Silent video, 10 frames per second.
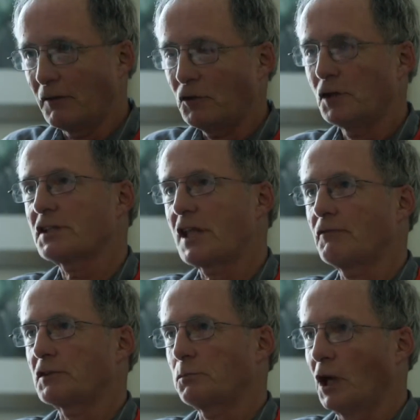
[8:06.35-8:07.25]
give you this
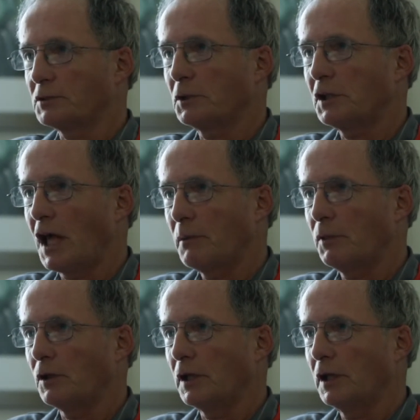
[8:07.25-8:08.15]
stuff. It's plausible
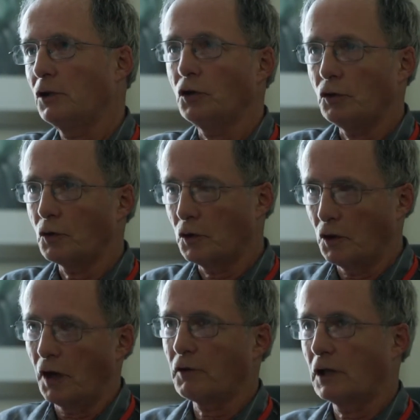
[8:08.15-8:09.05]
deniability.
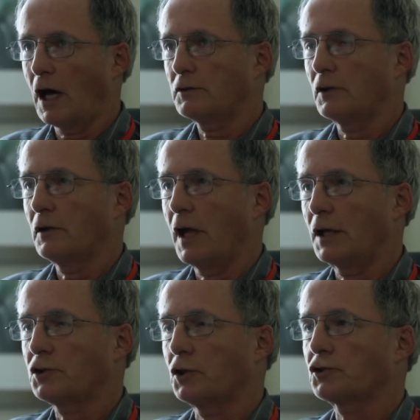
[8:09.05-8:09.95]
You're never allowed to
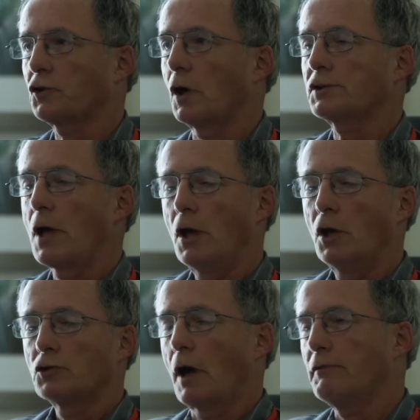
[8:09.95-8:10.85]
answer your source.
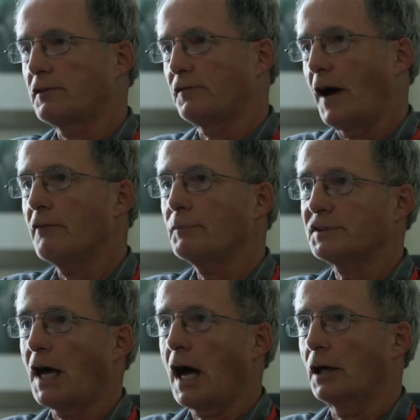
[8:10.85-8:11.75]
So I have these 5
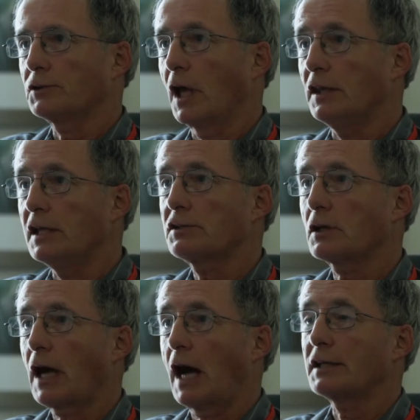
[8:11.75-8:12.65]
messiahs, and these
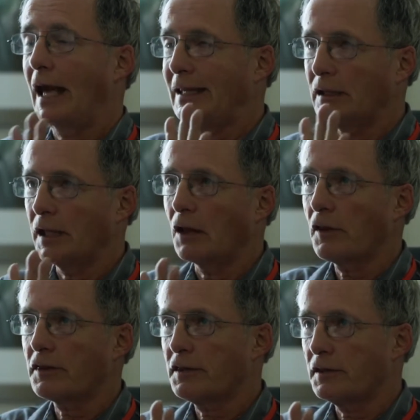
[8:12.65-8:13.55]
are guys. And the
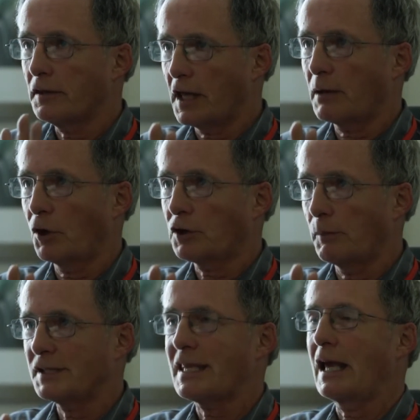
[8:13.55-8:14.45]
other thing about
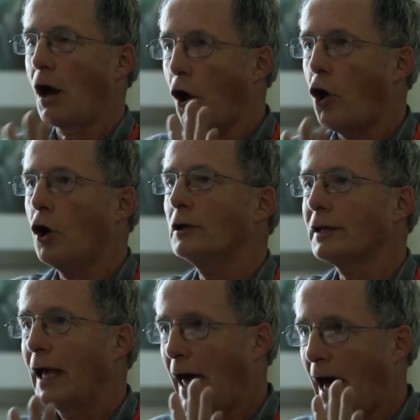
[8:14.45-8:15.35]
them is they
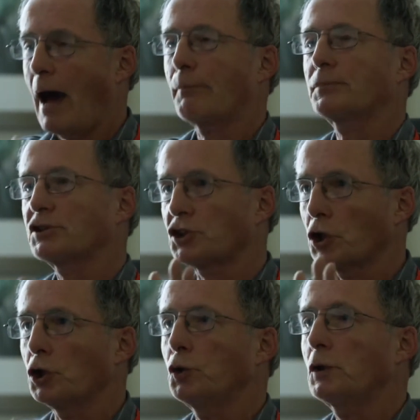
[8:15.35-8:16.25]
all
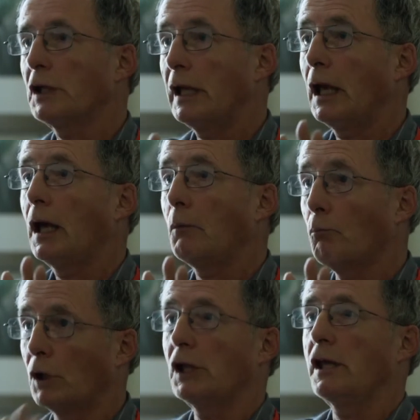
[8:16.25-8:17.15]
absolutely
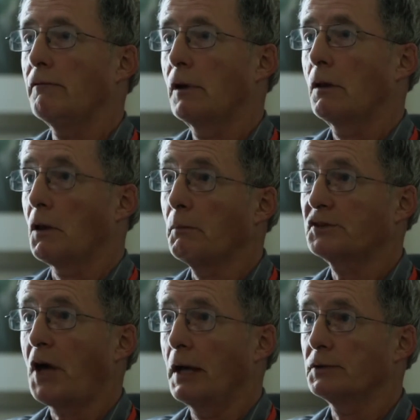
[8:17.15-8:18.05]
believe they're
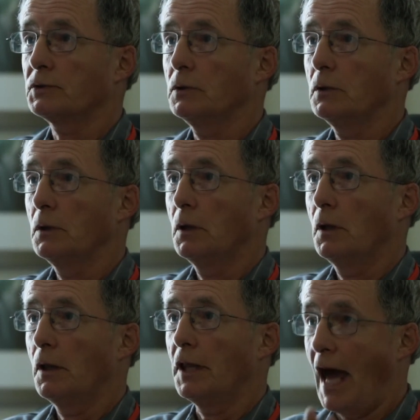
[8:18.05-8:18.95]
messiahs.
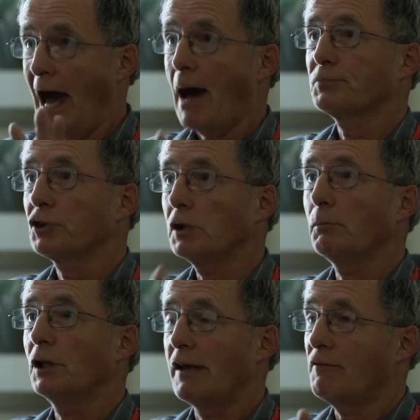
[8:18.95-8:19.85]
They
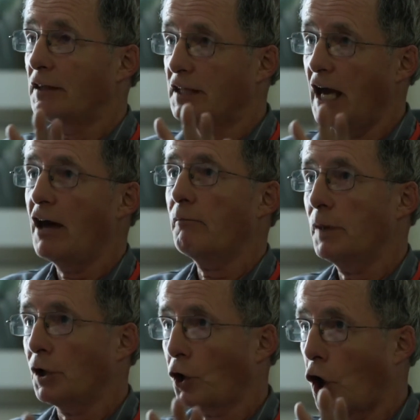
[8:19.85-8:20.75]
absolutely believe that they
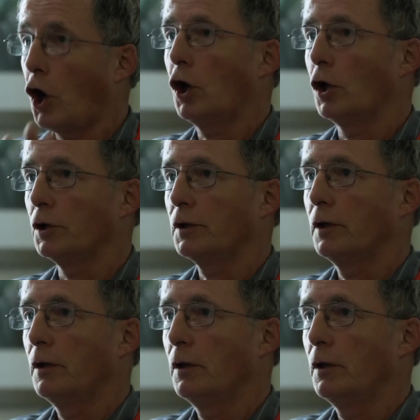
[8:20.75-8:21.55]
have been called